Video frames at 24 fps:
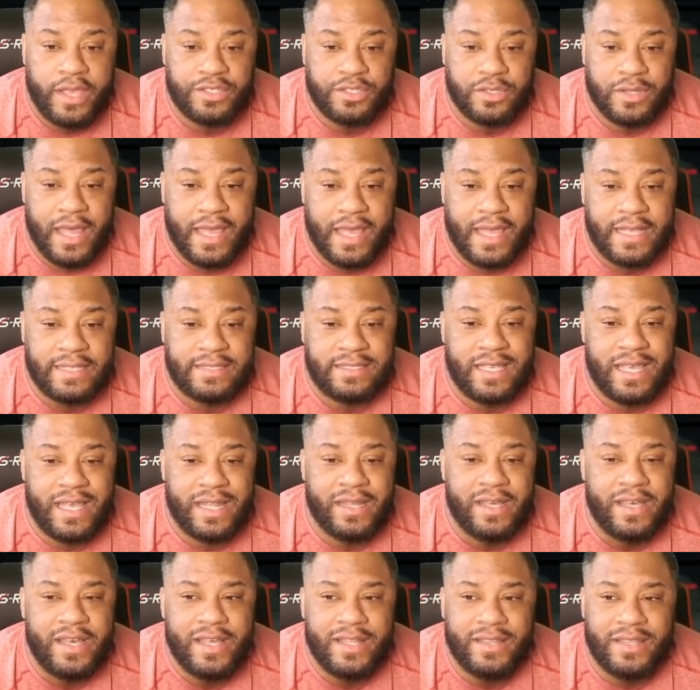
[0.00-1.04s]
So like I said,
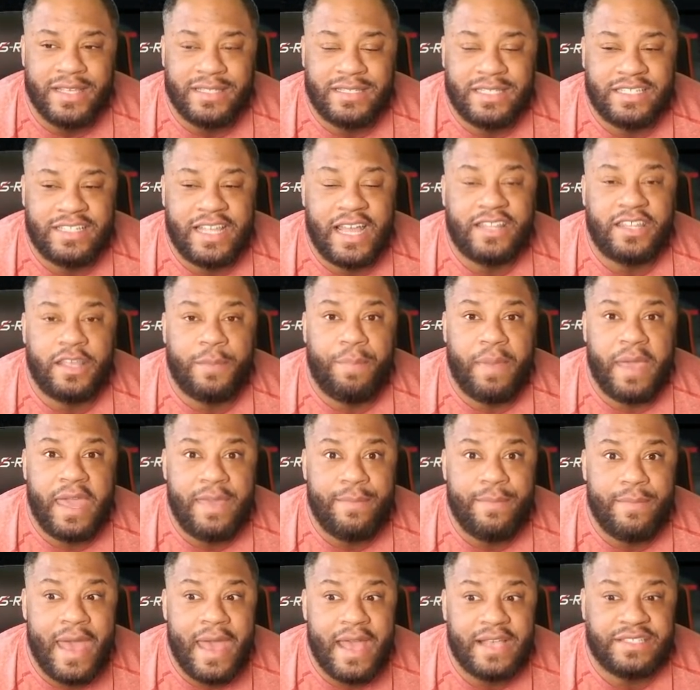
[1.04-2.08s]
this is not the
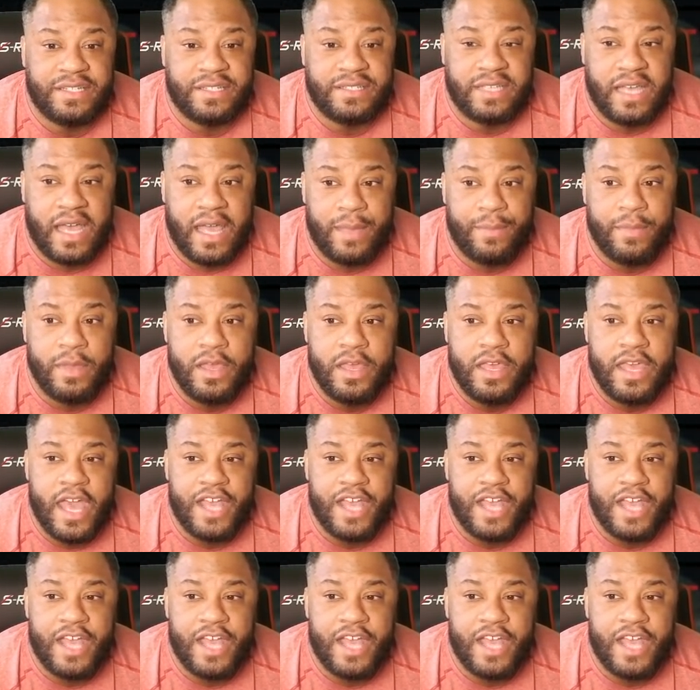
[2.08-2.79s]
paint mashing type.